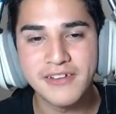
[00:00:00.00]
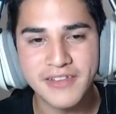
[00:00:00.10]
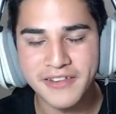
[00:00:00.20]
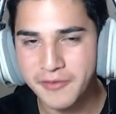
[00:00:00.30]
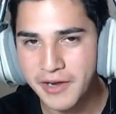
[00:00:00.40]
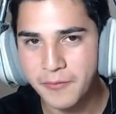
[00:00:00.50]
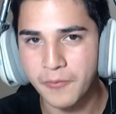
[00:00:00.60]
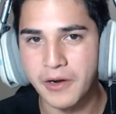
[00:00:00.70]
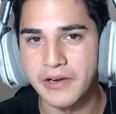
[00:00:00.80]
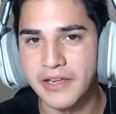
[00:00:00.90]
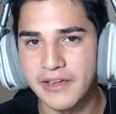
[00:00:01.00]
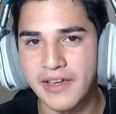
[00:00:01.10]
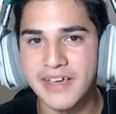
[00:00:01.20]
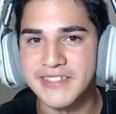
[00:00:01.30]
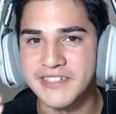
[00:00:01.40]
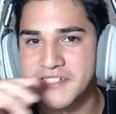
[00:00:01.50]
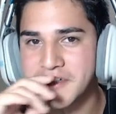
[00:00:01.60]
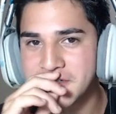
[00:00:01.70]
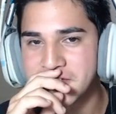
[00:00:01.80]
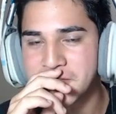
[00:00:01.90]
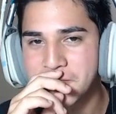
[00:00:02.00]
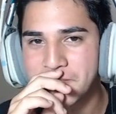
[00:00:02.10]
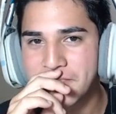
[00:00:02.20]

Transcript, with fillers: and that's why I'm running as a Senju.